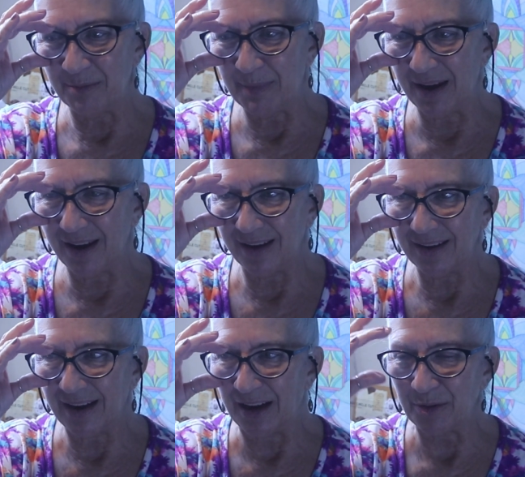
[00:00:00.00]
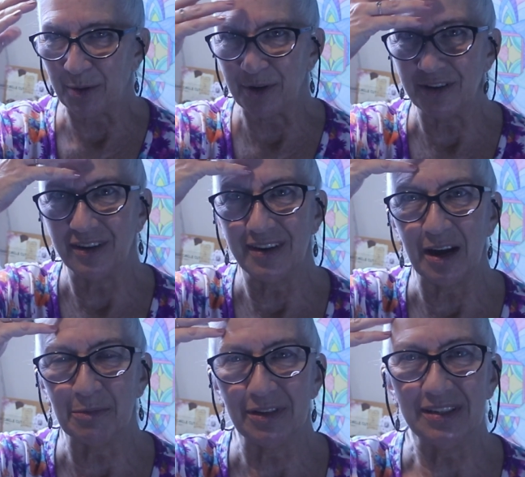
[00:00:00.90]
in May, I ordered
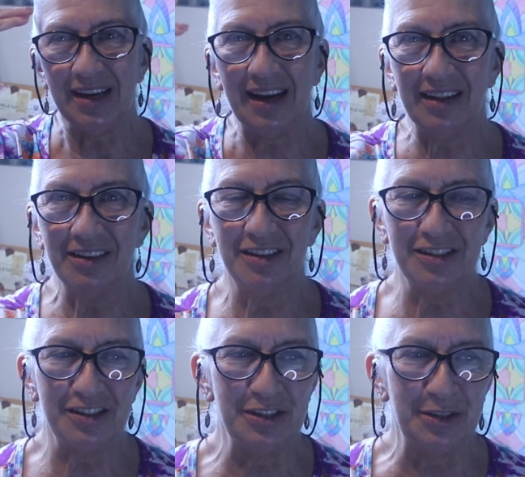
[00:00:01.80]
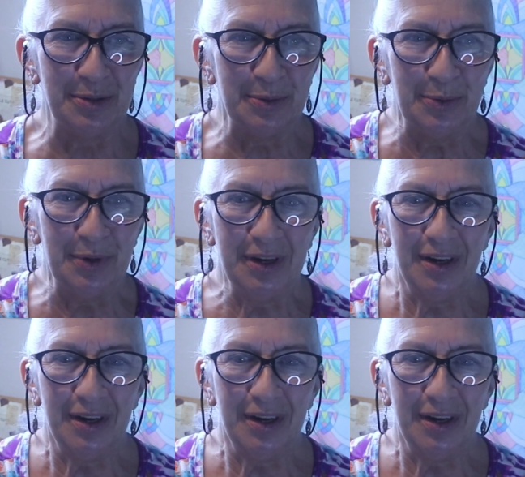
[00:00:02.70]
Emily Taylor's new